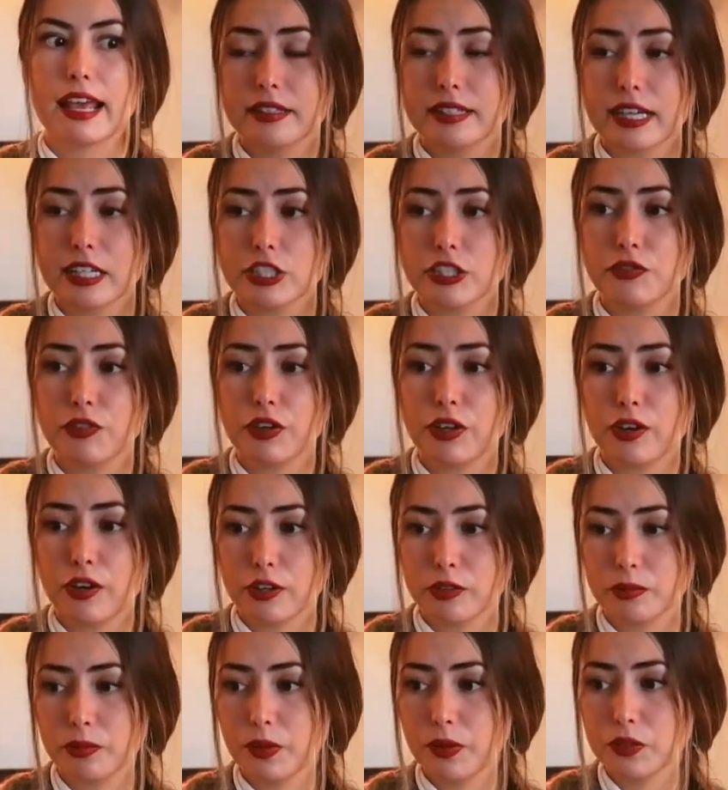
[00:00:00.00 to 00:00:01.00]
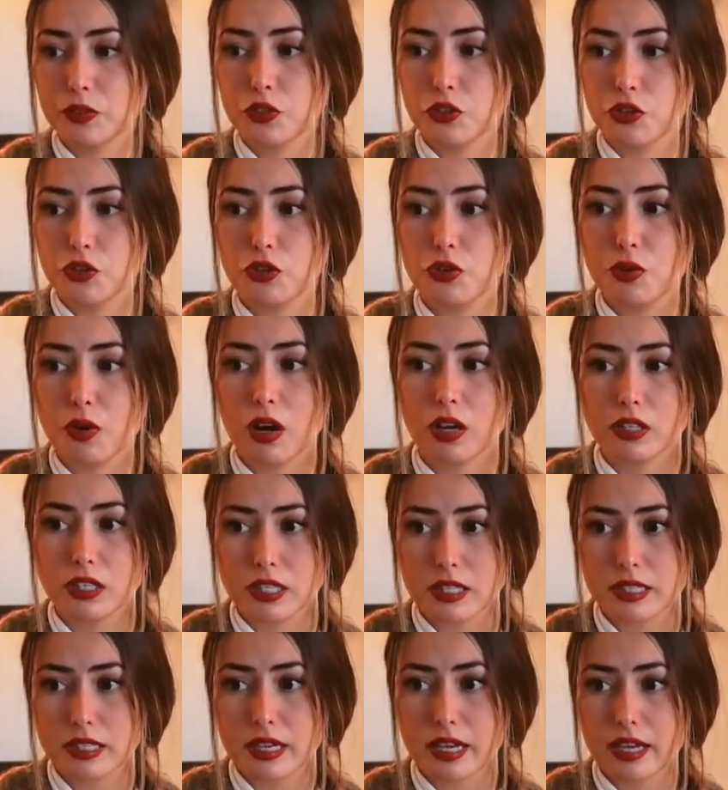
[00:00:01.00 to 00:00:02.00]
It's actually very harmful to
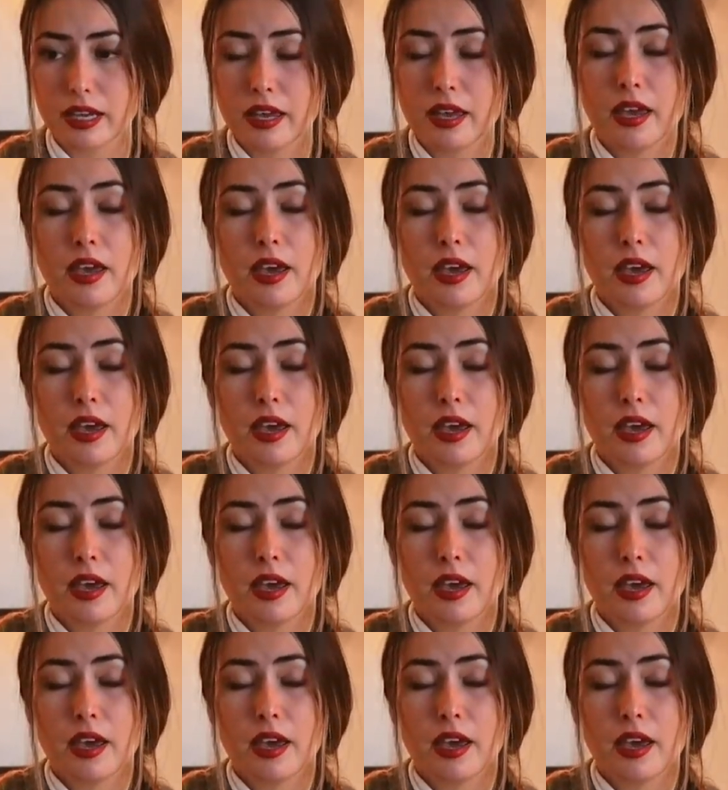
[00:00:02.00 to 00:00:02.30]
autistic